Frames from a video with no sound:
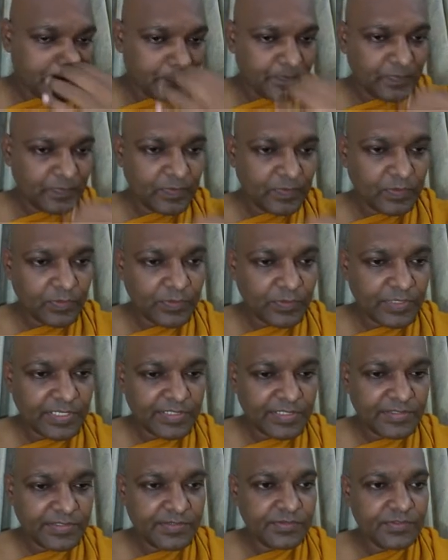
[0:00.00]
All
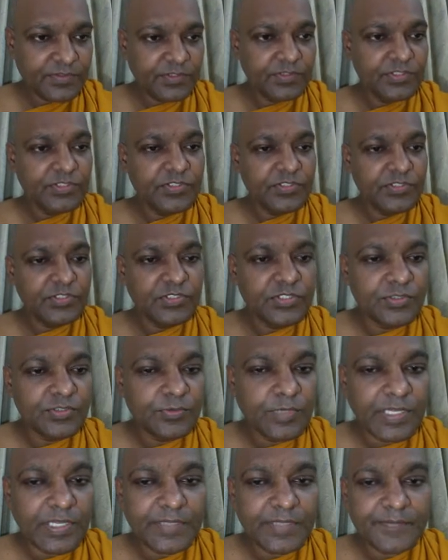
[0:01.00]
right. So this is the
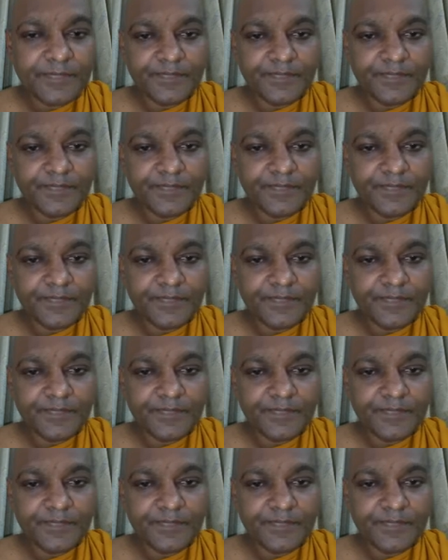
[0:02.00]
one.